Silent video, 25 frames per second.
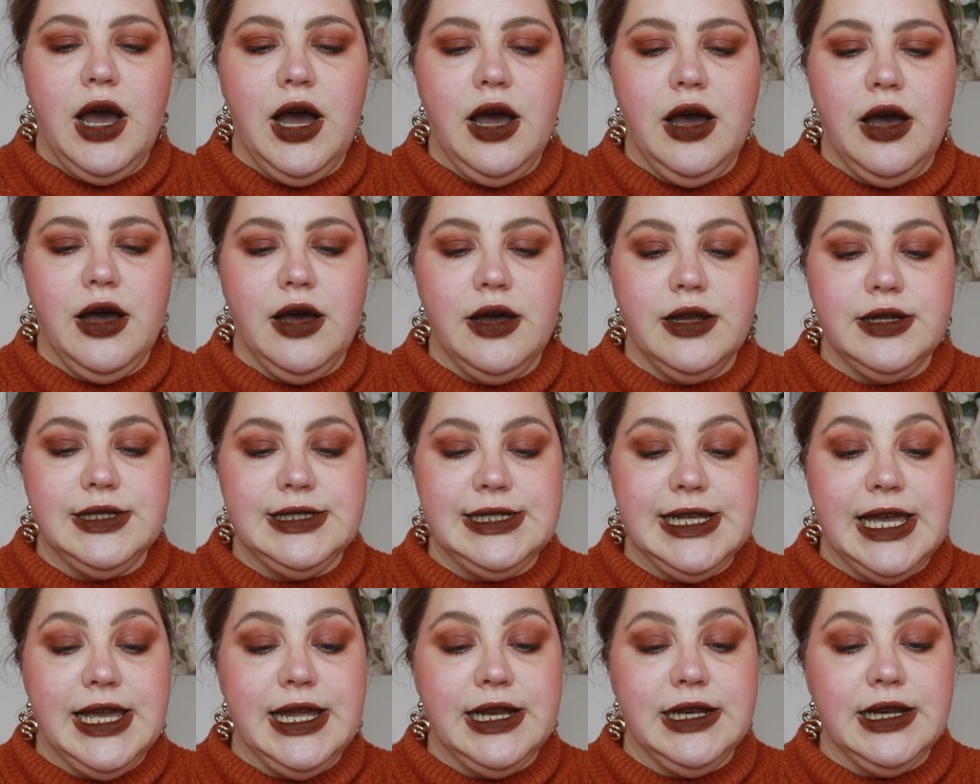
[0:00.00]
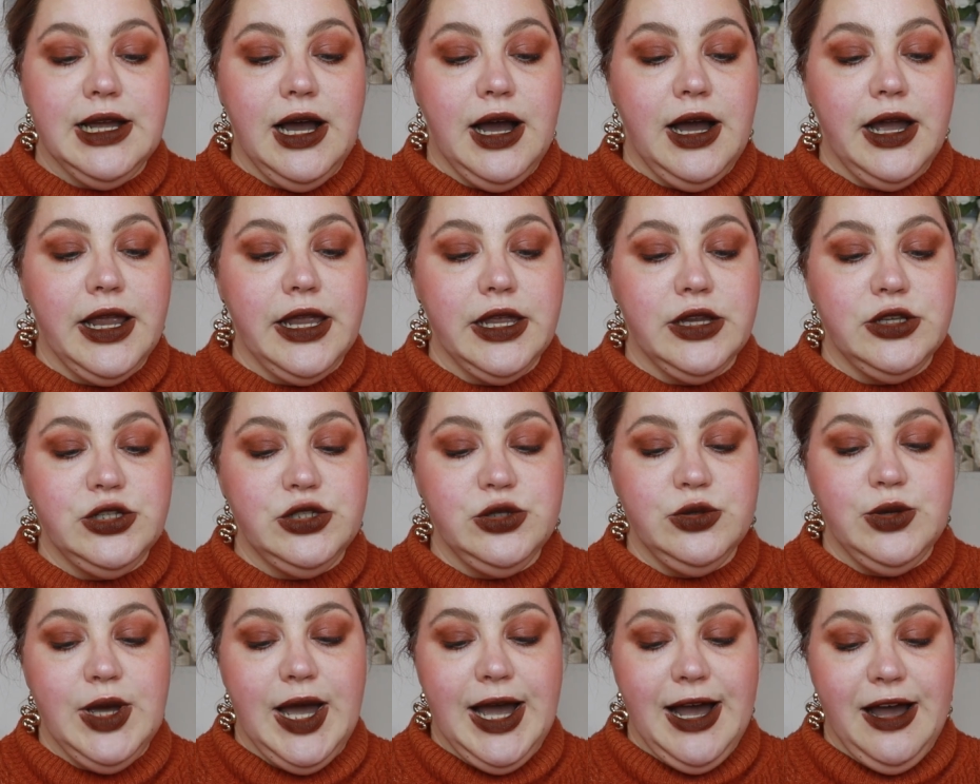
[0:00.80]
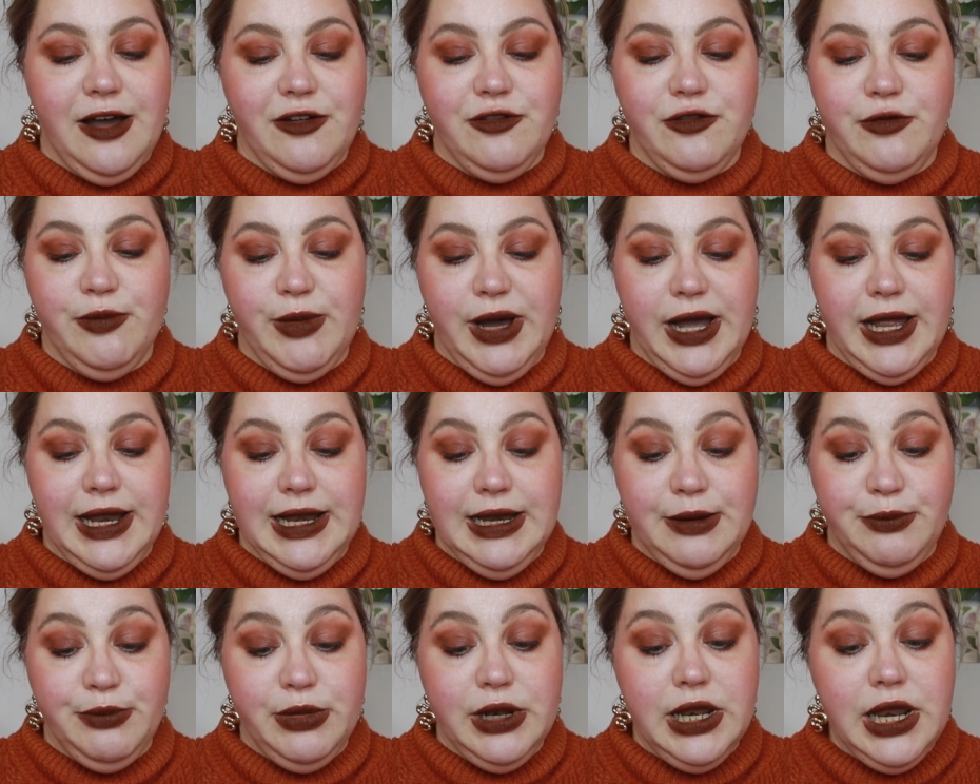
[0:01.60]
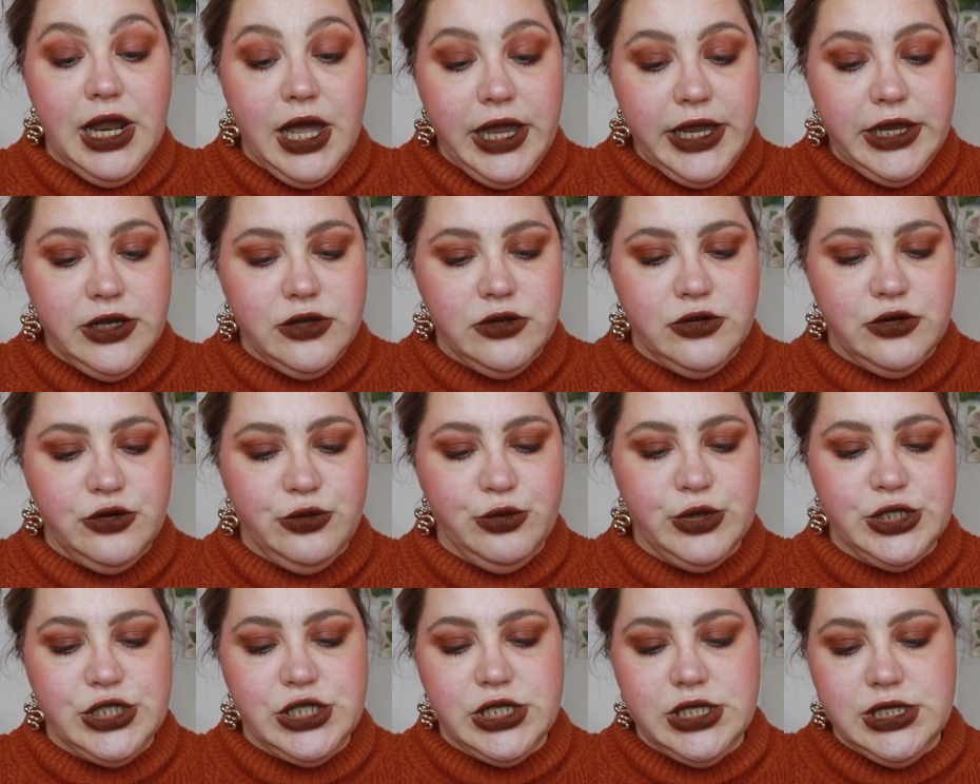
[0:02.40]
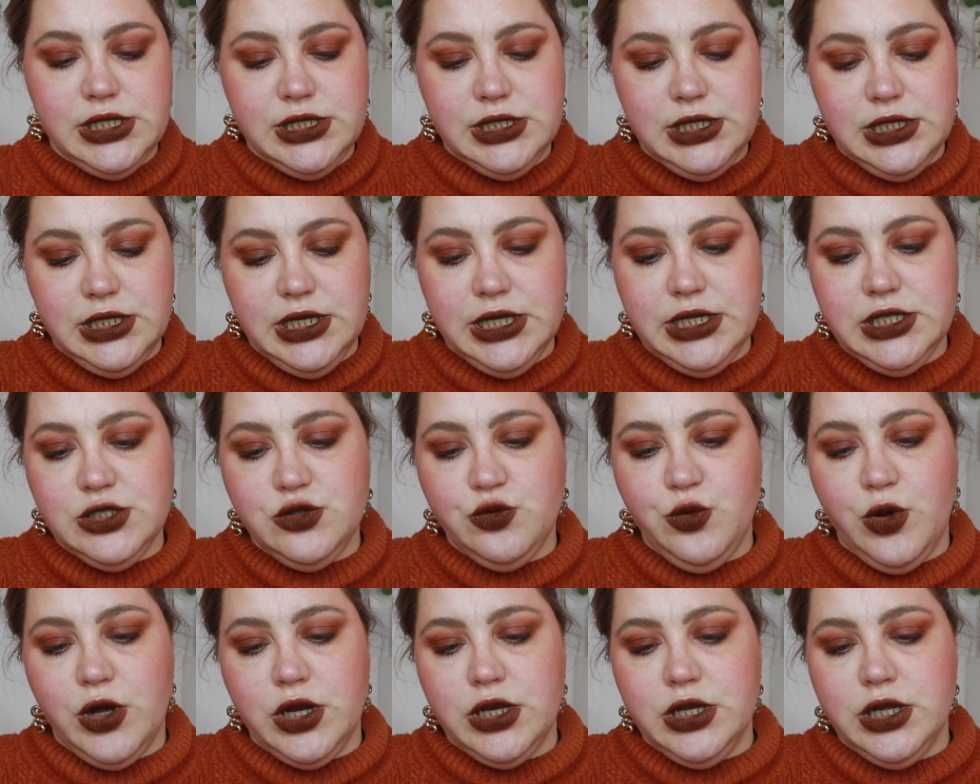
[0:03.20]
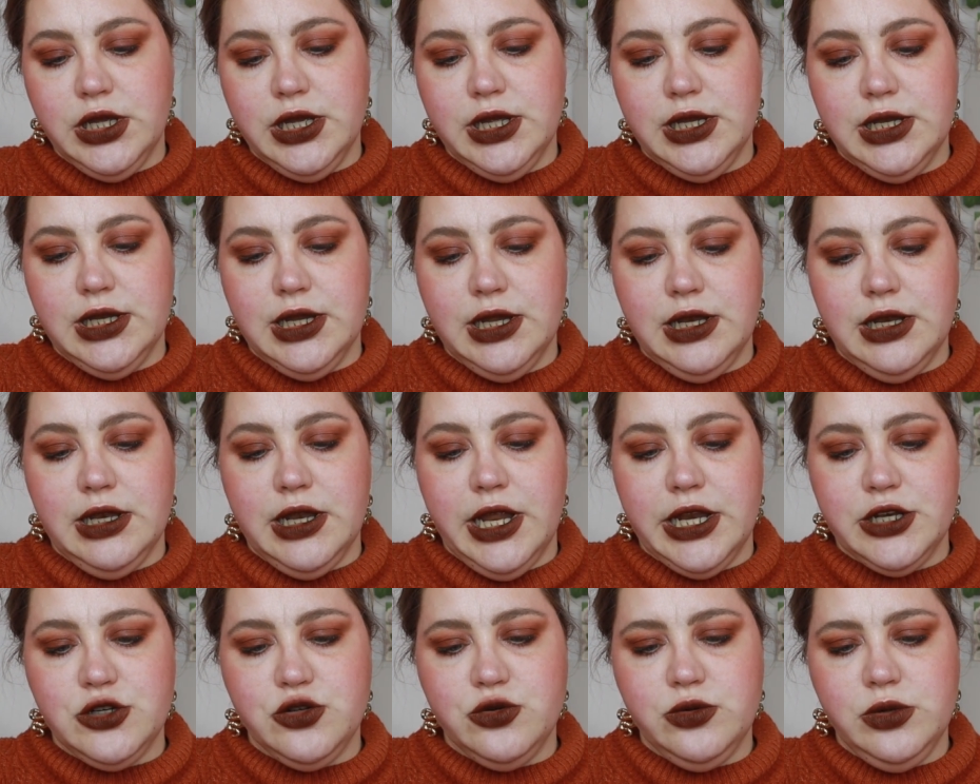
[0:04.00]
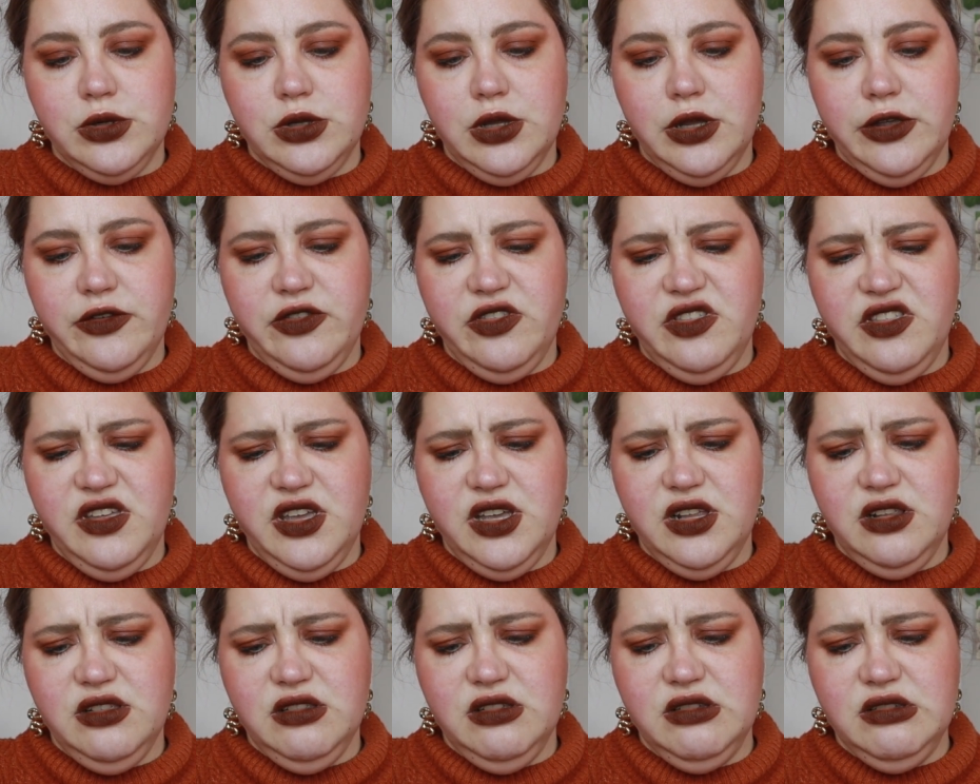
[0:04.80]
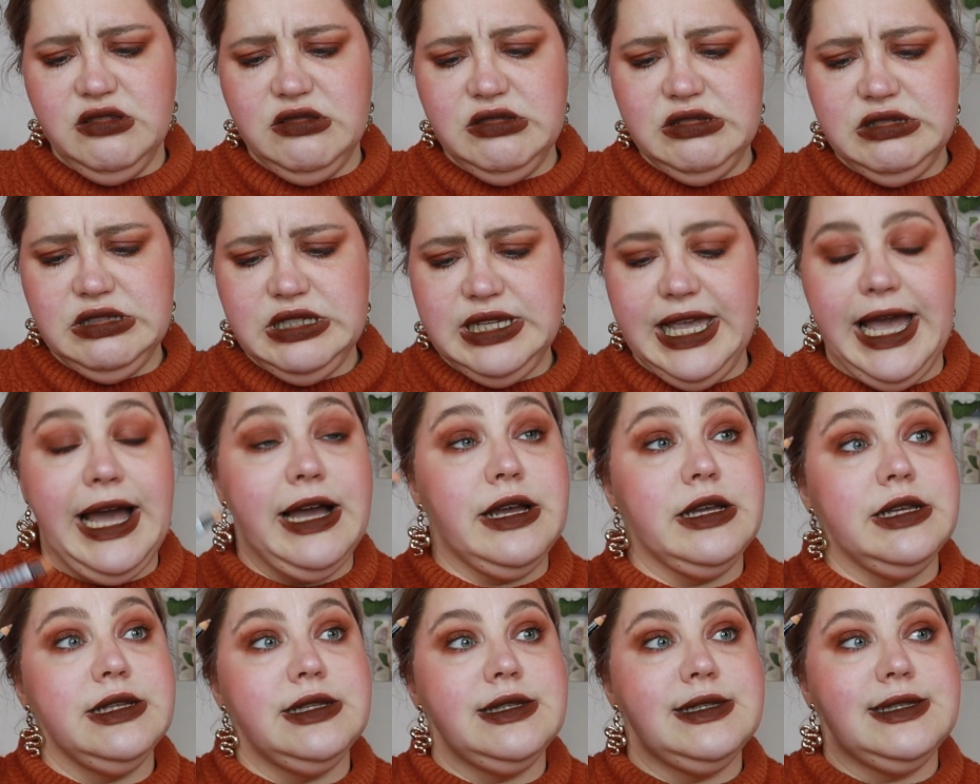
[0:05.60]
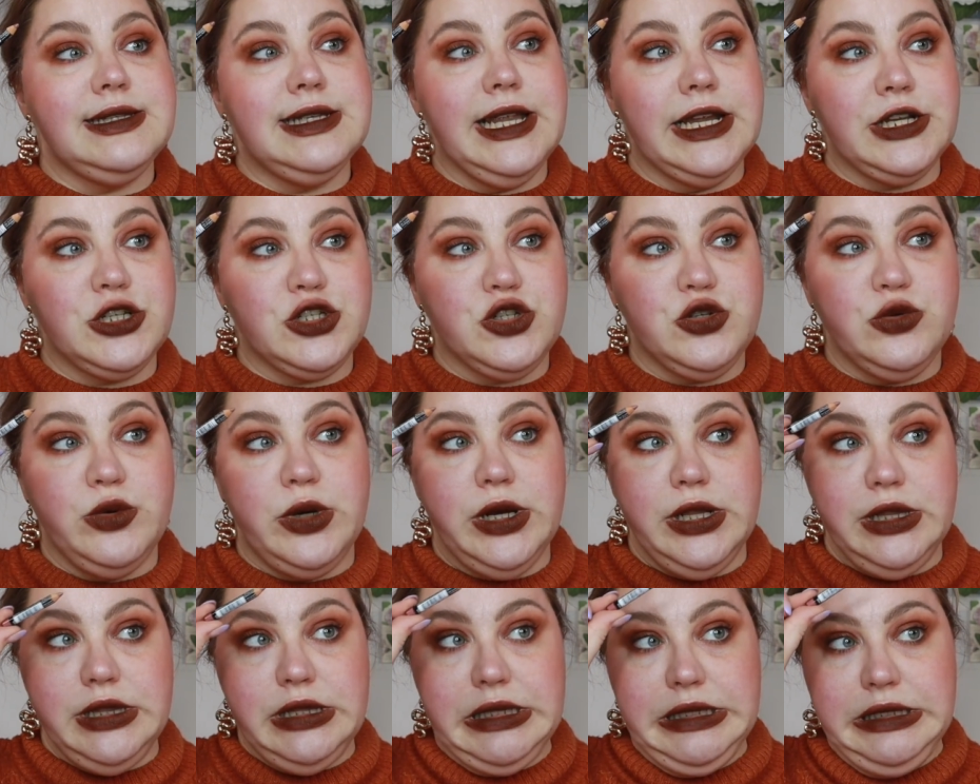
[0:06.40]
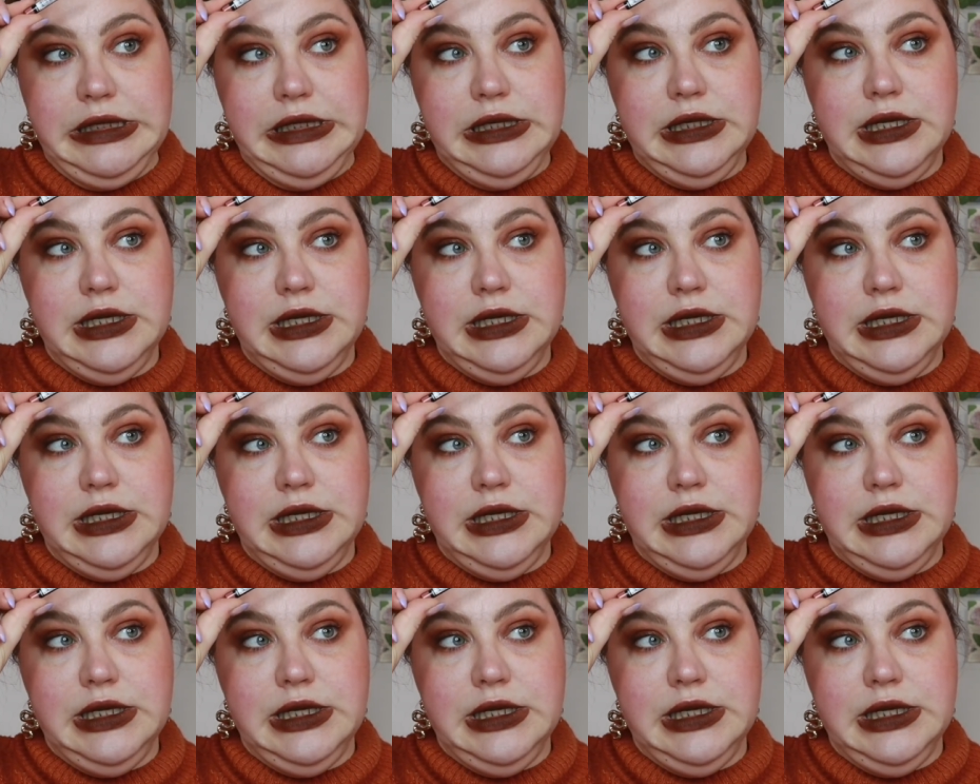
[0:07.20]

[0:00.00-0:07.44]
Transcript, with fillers: Then I do have my lip liner, which is the NYX one in Natural, I feel. Yeah, it's Natural.